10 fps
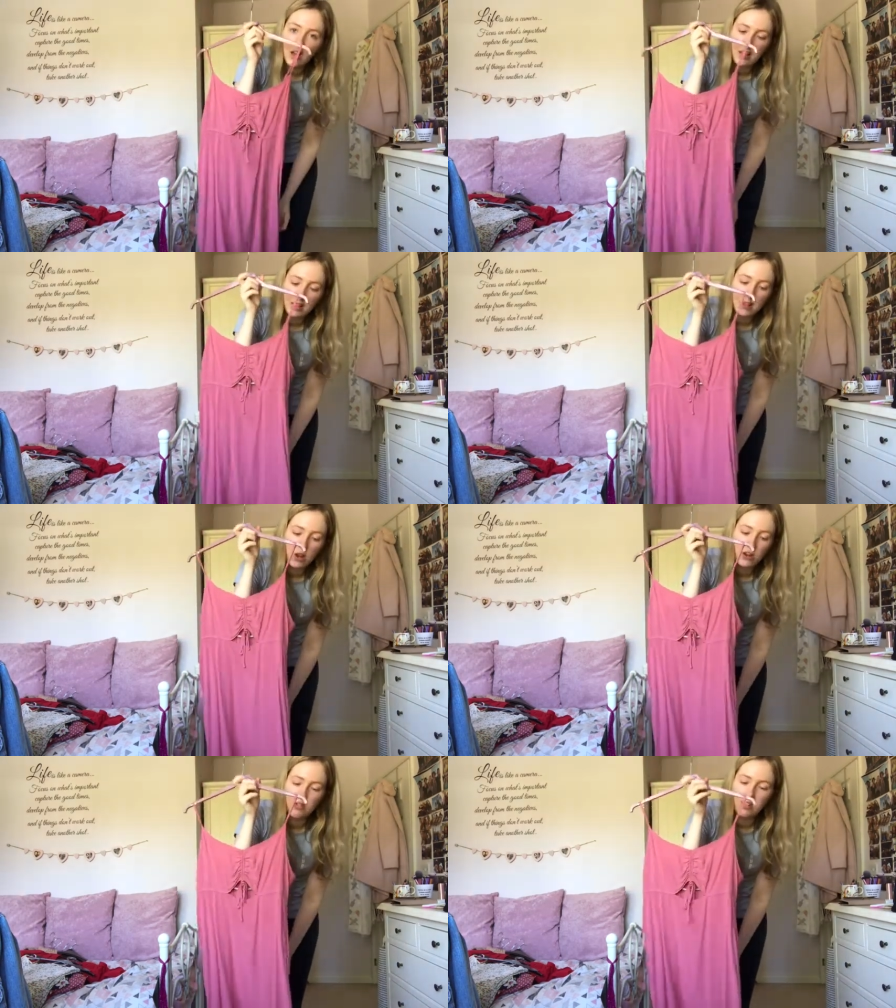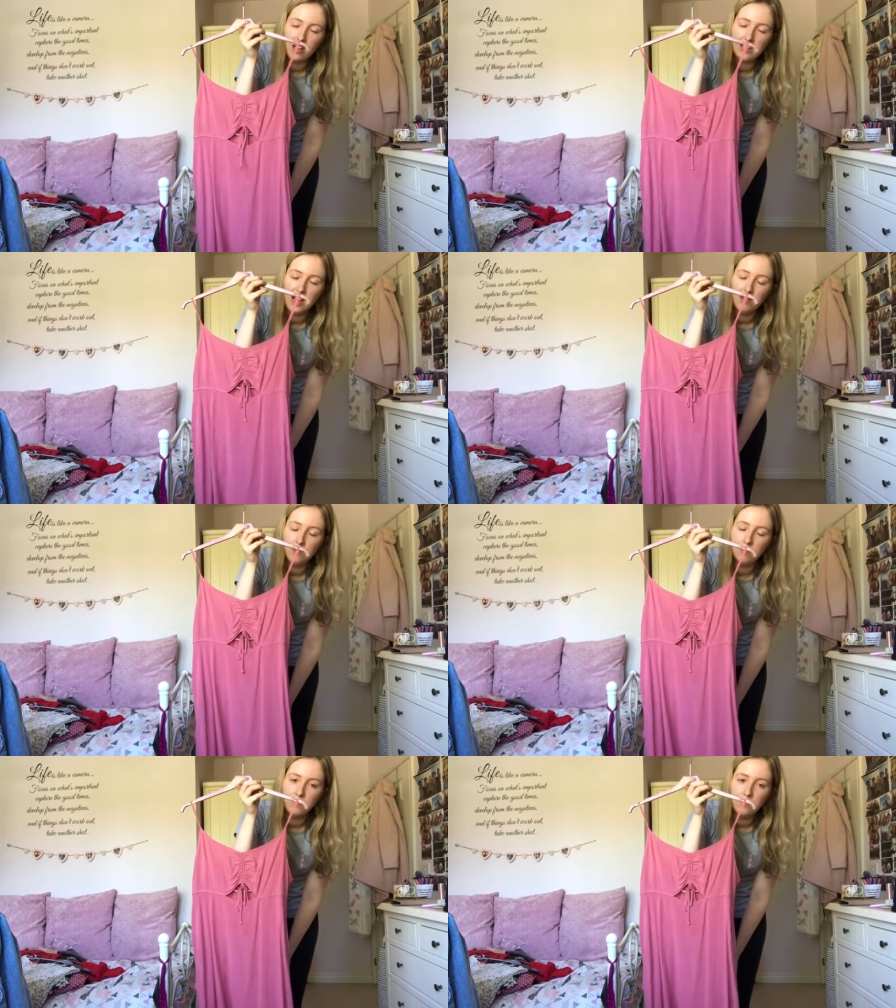it's so nice, like
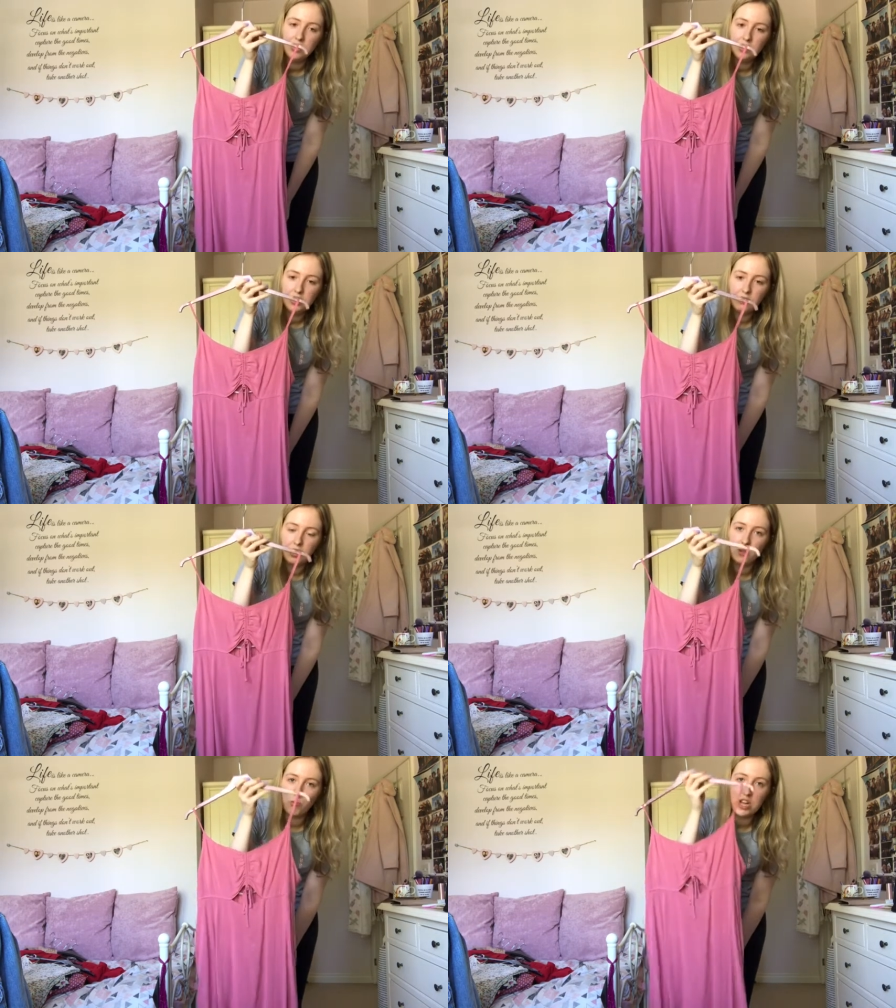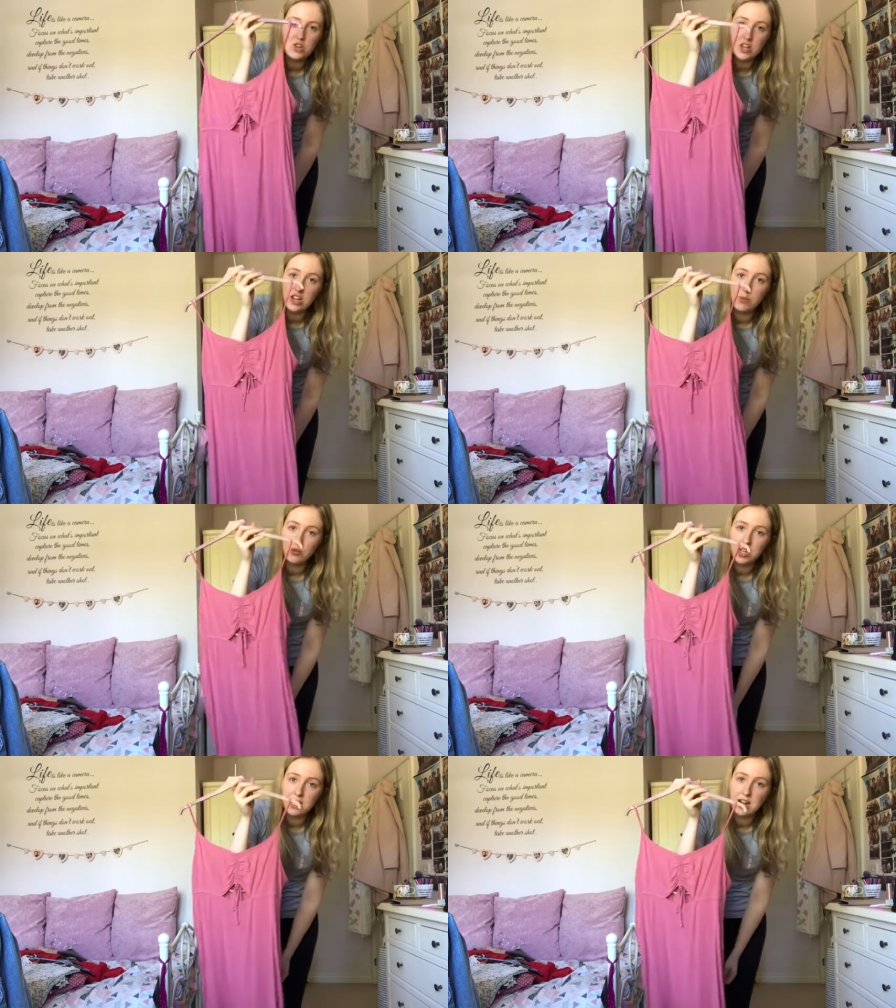denim. You can redress it up or
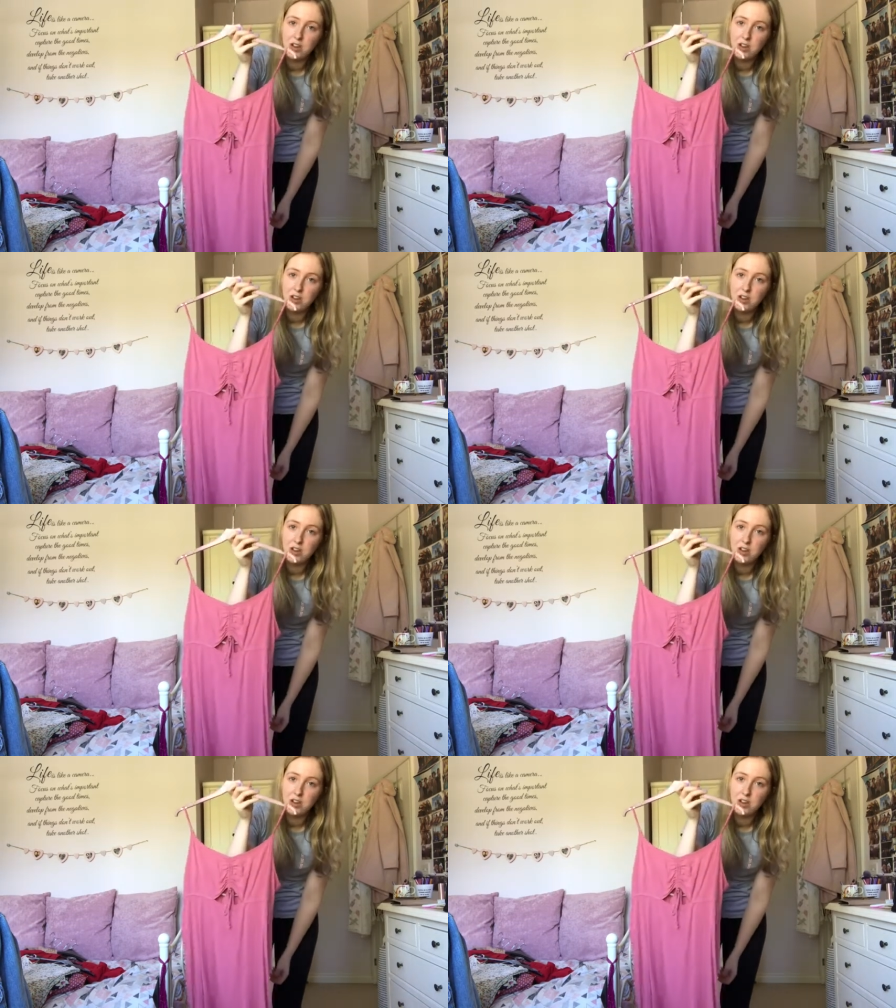dress it down.